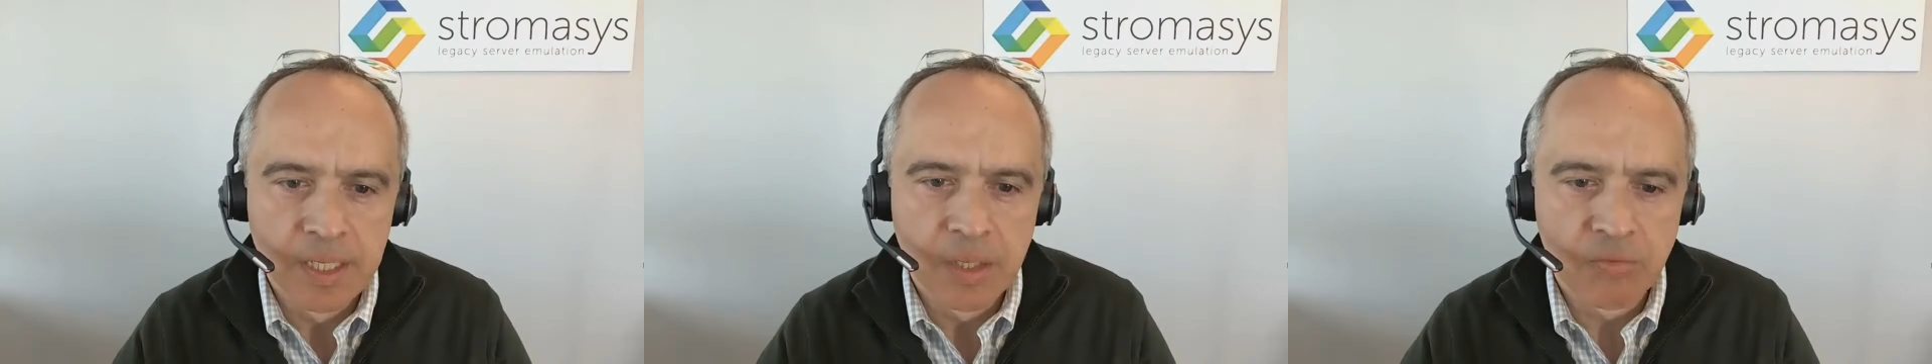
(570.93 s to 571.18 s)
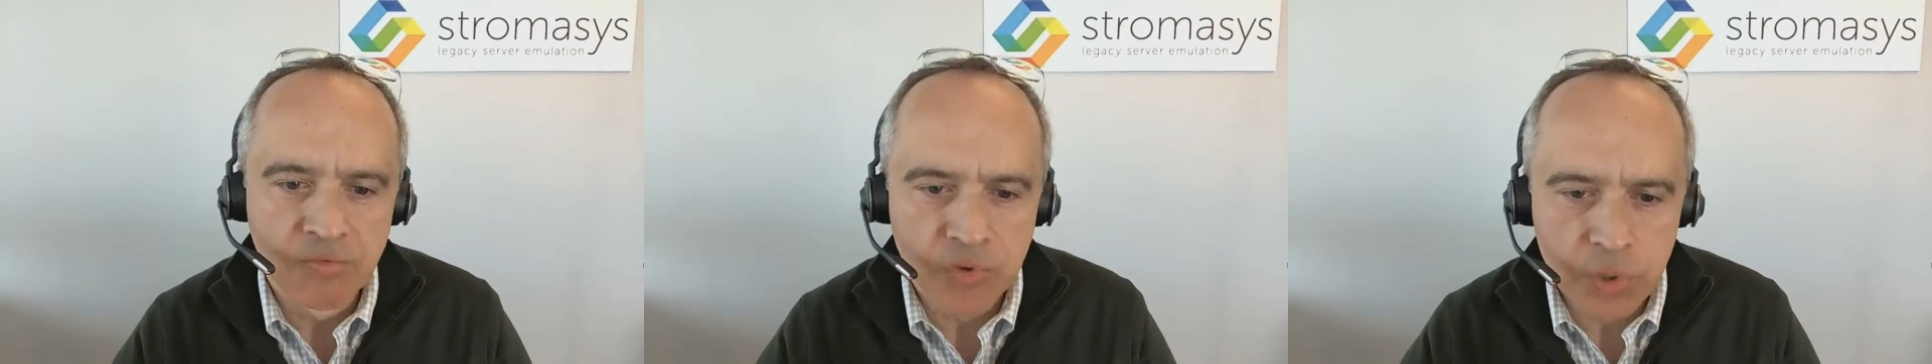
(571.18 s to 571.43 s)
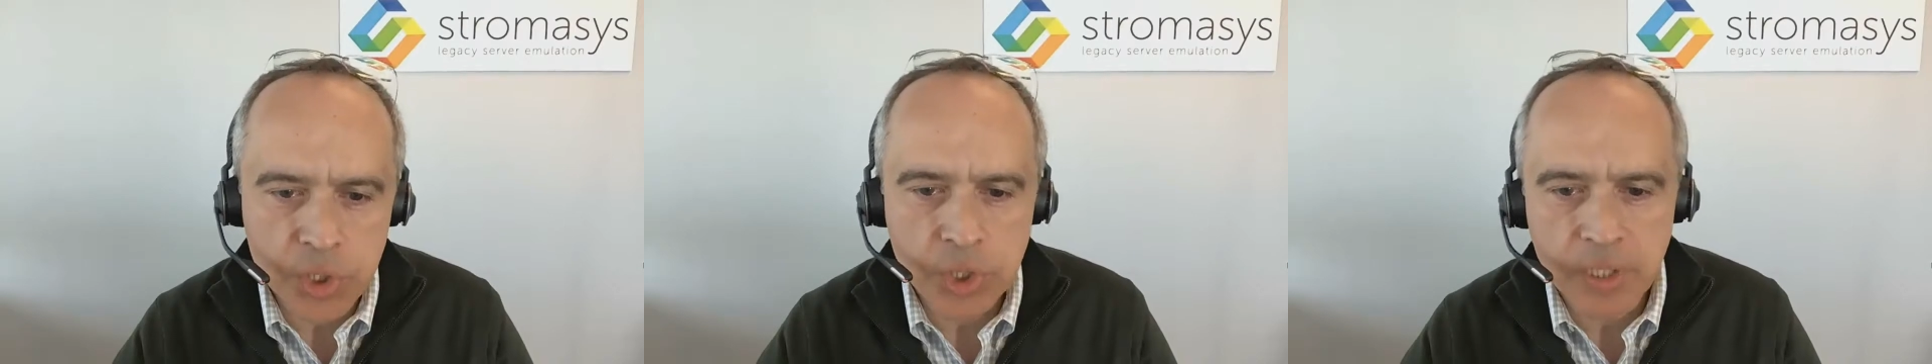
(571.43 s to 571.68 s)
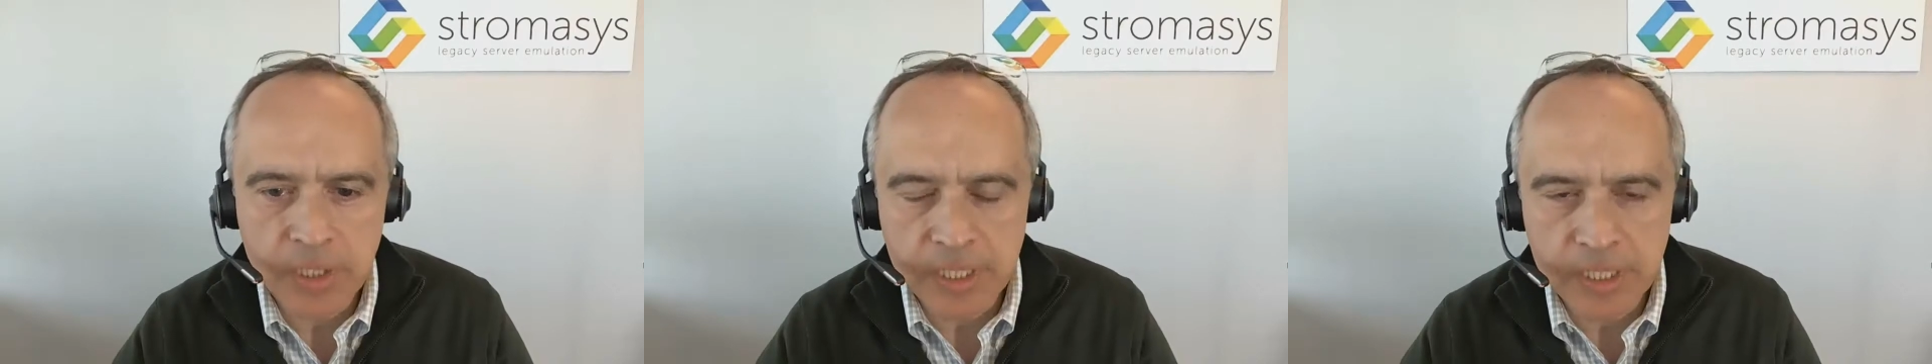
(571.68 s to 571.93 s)

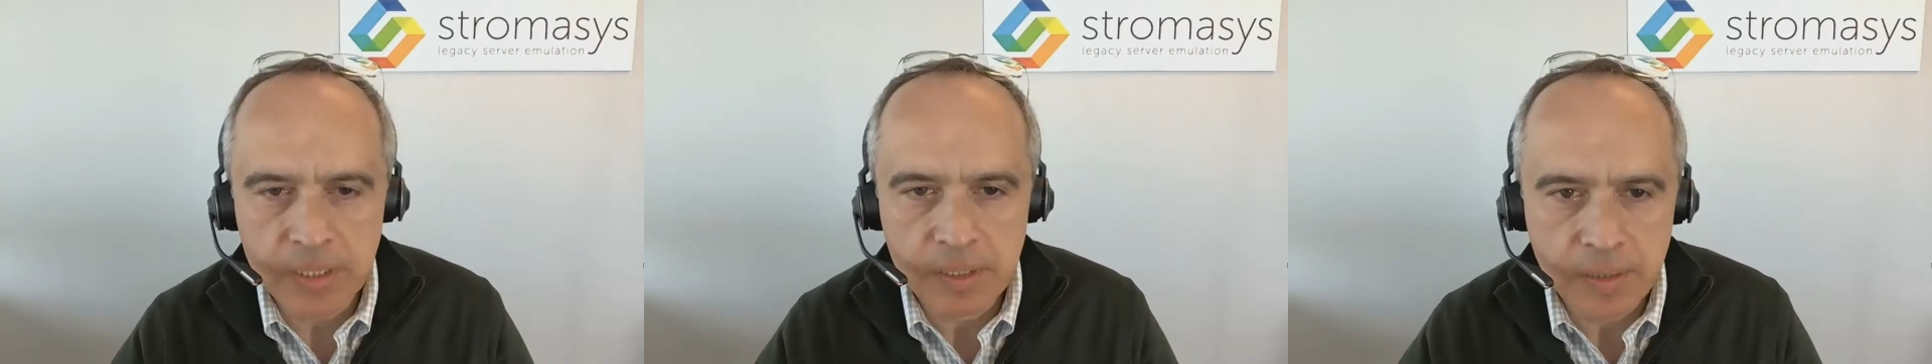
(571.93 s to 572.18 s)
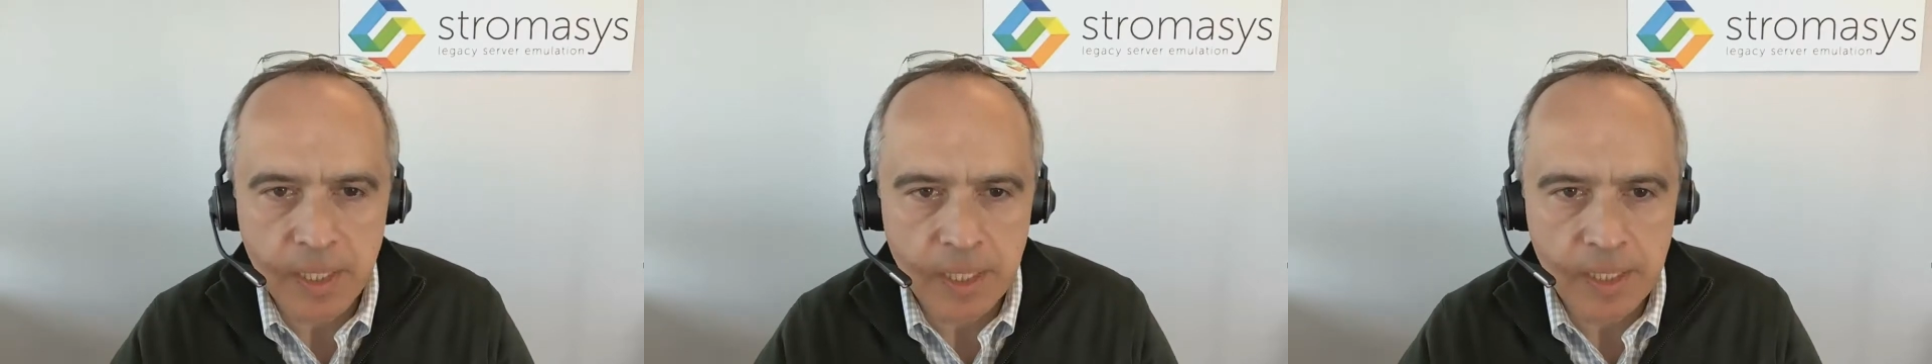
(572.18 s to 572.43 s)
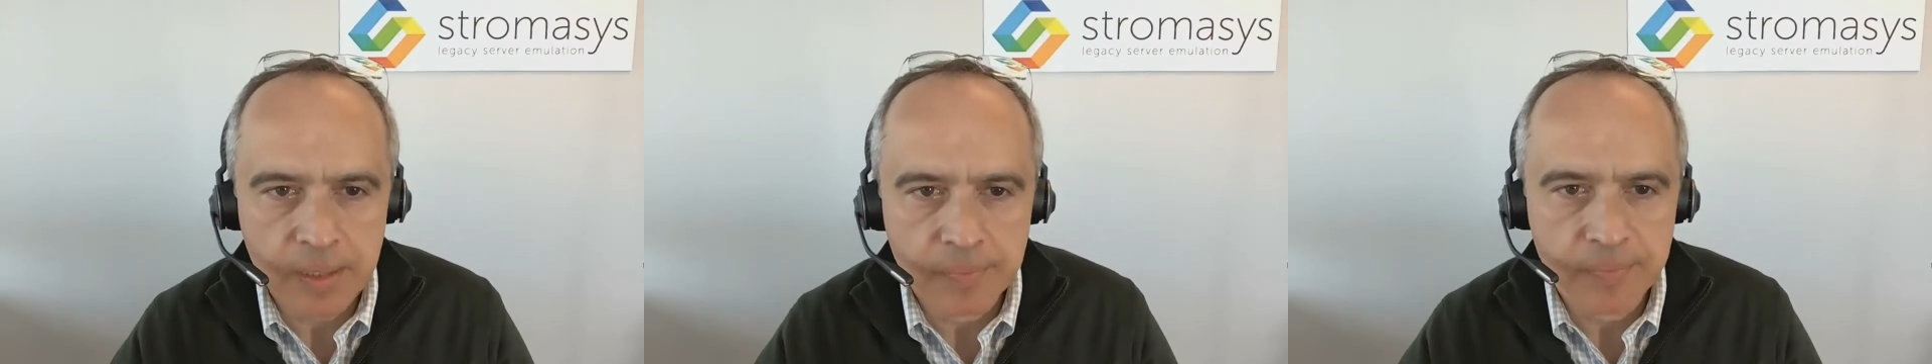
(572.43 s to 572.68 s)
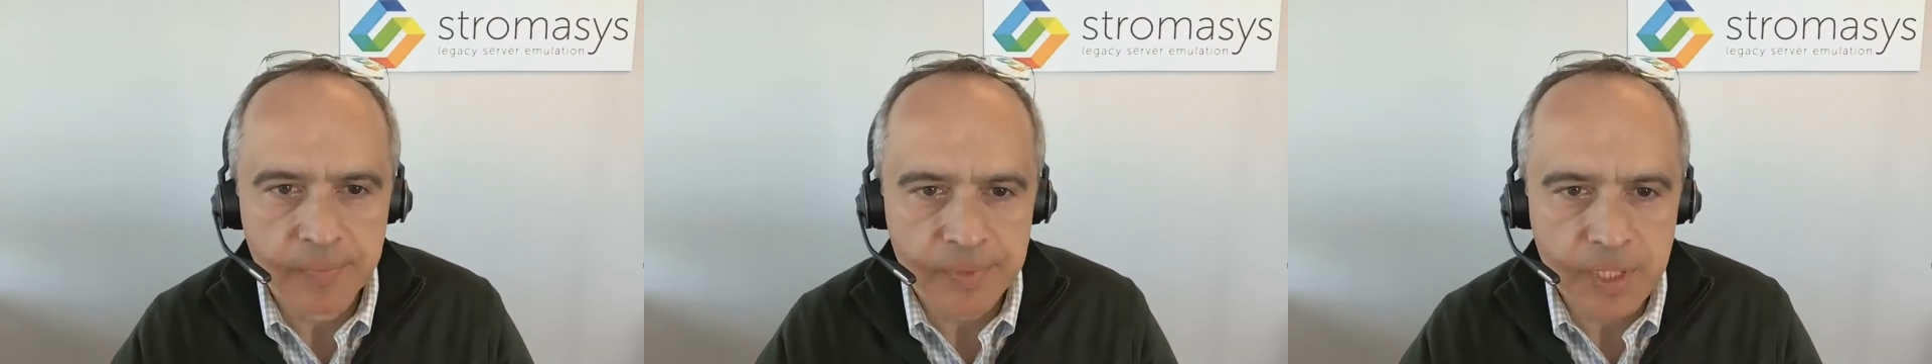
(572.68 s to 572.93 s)
unfortunately,
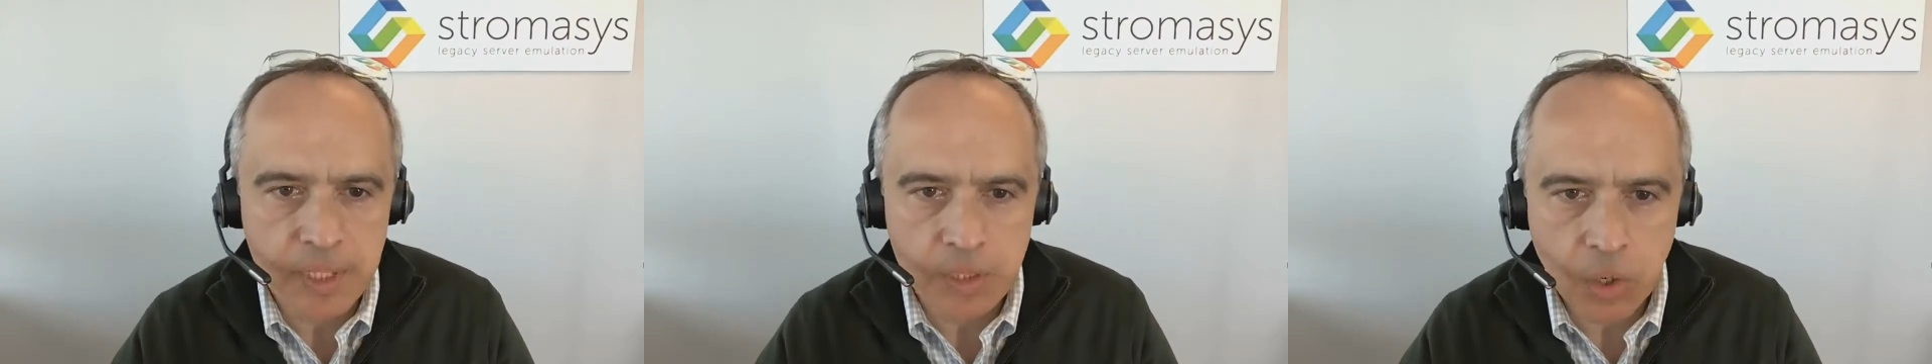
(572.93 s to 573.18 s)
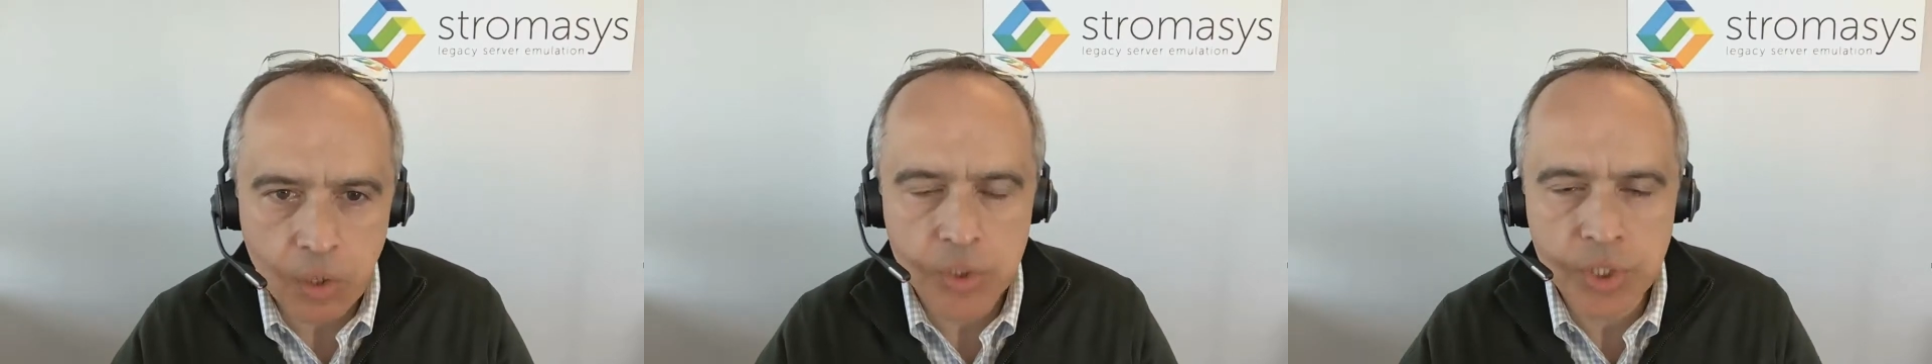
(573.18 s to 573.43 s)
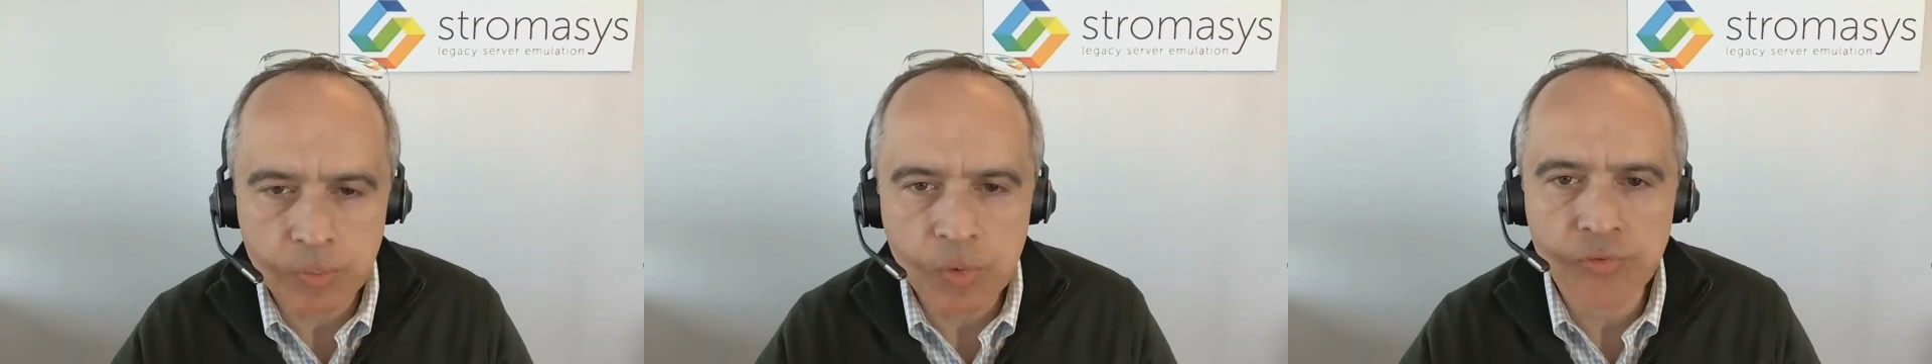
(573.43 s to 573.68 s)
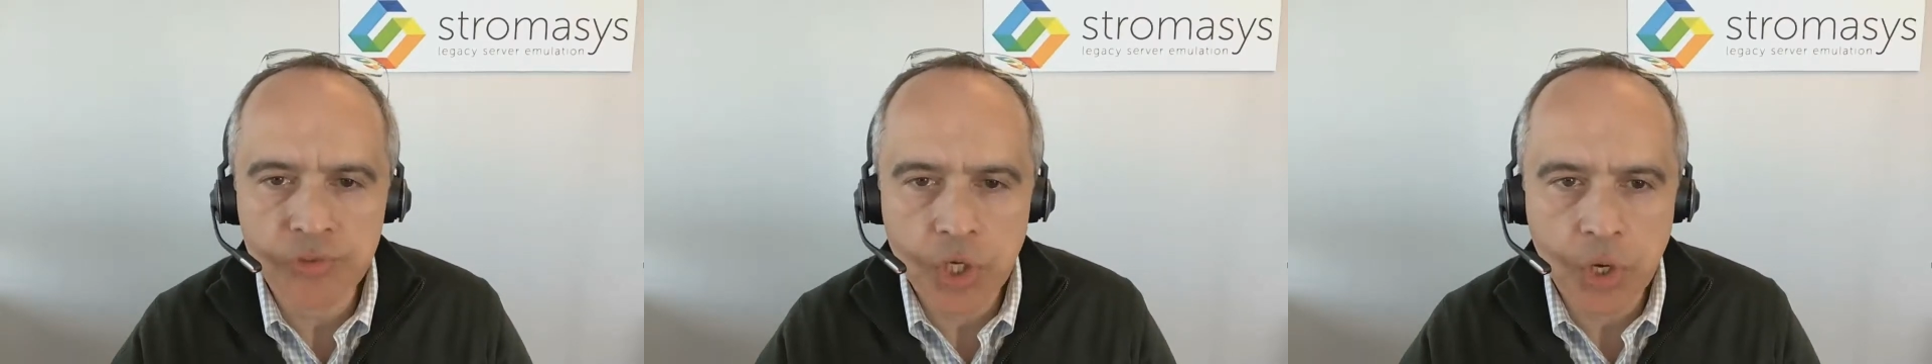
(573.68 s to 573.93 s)
technology
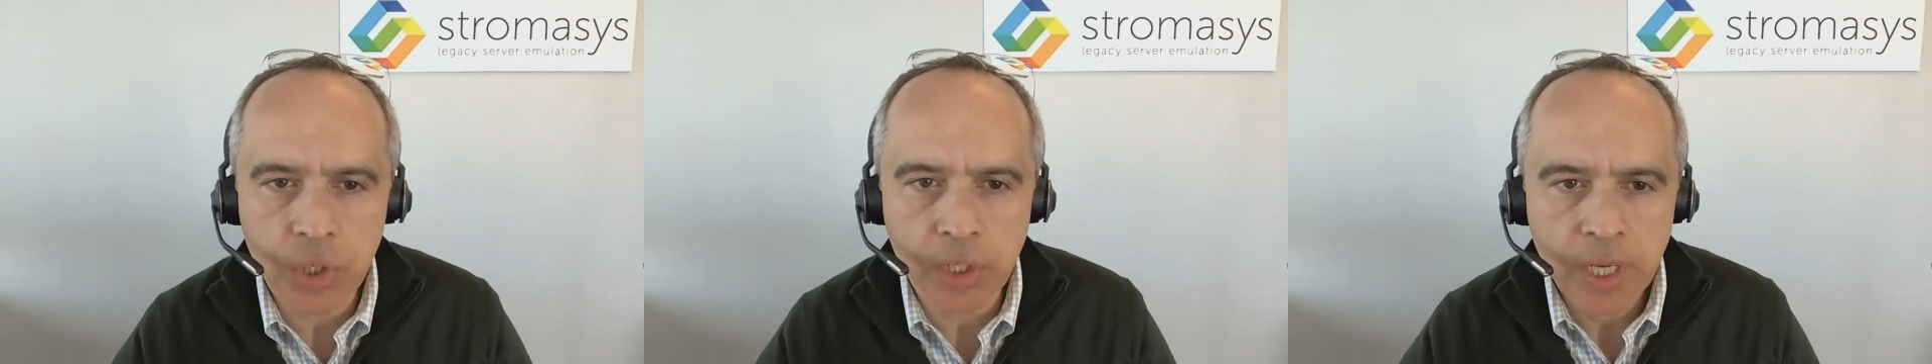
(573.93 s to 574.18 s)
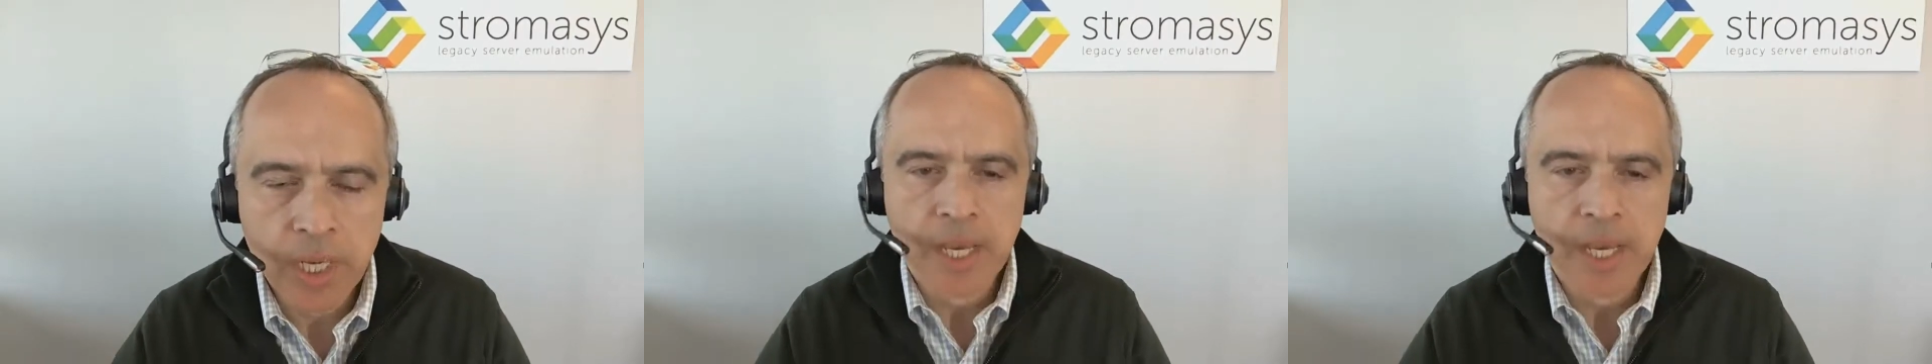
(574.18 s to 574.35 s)
moves on,